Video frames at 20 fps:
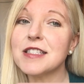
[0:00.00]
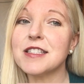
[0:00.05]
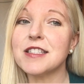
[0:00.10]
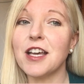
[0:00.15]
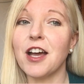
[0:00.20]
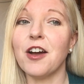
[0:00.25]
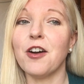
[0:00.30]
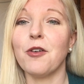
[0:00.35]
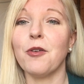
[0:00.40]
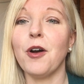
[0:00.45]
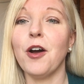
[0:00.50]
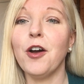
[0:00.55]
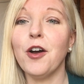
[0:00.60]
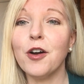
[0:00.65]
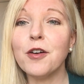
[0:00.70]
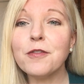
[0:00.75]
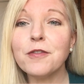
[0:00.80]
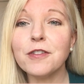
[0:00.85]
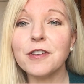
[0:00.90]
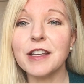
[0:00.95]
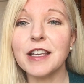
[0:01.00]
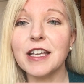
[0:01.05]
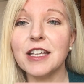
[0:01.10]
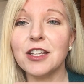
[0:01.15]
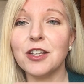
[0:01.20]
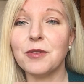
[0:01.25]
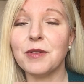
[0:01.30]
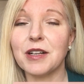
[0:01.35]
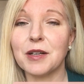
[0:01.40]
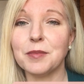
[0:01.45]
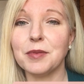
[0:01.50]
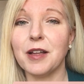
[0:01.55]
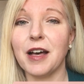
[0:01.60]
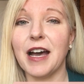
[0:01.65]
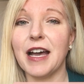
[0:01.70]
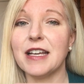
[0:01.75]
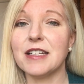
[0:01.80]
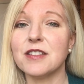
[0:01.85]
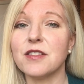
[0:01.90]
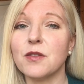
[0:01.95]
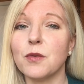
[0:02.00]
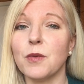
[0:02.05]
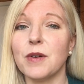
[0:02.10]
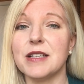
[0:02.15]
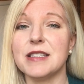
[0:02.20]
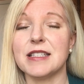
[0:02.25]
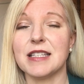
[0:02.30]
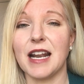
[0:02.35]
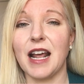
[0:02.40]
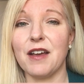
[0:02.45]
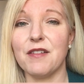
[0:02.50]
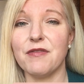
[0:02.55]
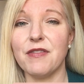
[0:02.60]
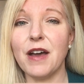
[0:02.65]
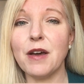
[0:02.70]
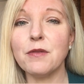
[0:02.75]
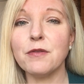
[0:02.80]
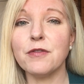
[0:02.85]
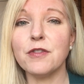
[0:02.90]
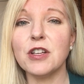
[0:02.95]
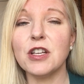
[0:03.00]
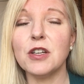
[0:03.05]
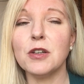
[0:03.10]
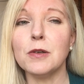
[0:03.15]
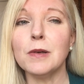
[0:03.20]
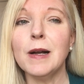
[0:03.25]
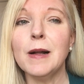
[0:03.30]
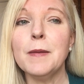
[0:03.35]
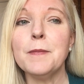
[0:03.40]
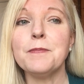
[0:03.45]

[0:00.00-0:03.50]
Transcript: So hopefully you can apply to the ones that I found for you.